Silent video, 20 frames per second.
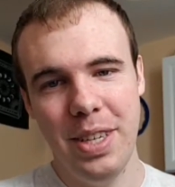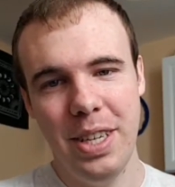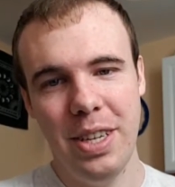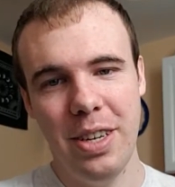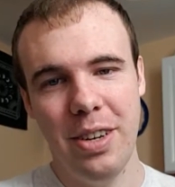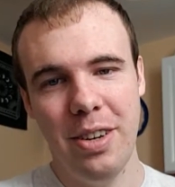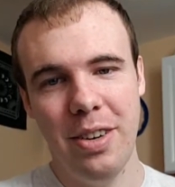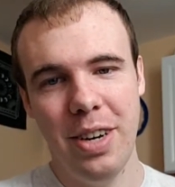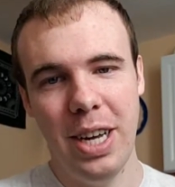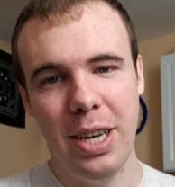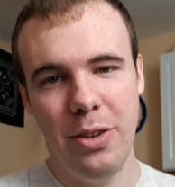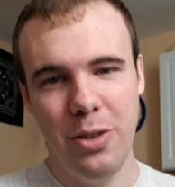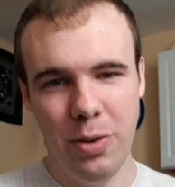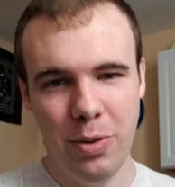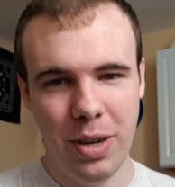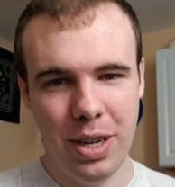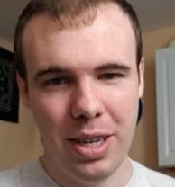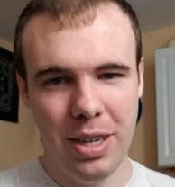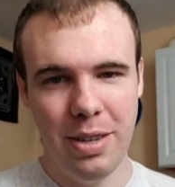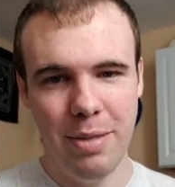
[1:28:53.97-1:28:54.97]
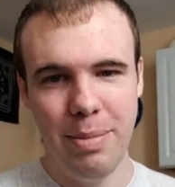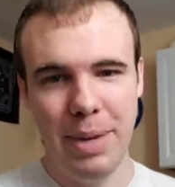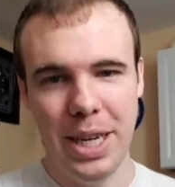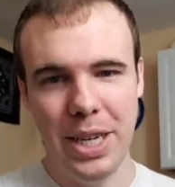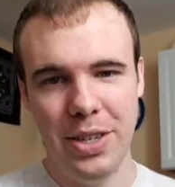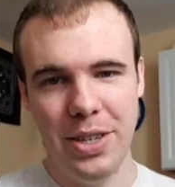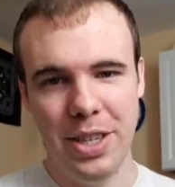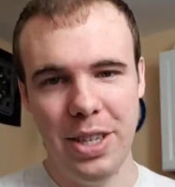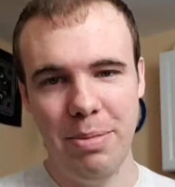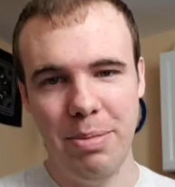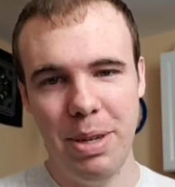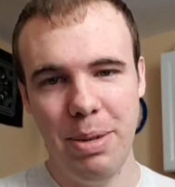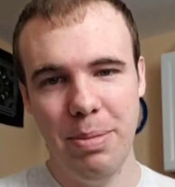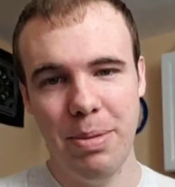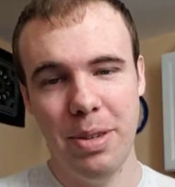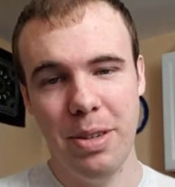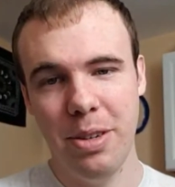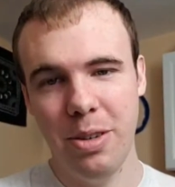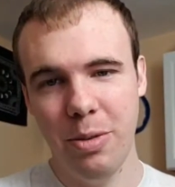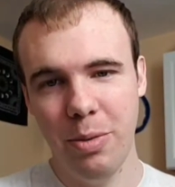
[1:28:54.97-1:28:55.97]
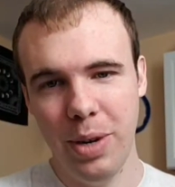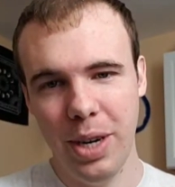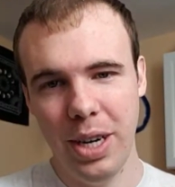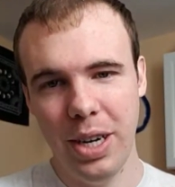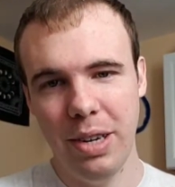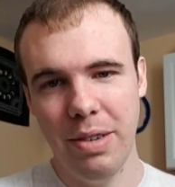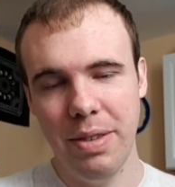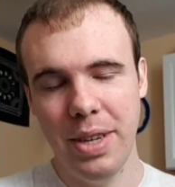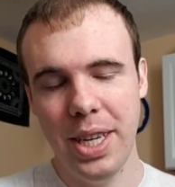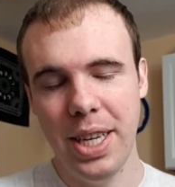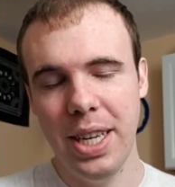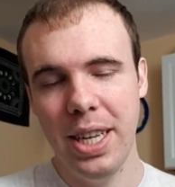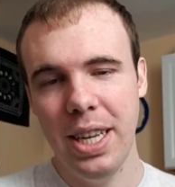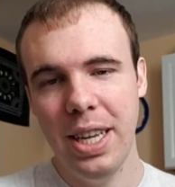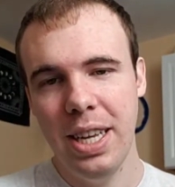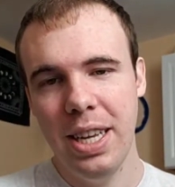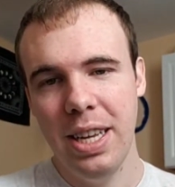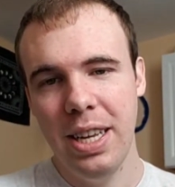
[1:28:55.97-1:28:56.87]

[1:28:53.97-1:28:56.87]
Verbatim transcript: you know, I do want to make sure that people are aware of it.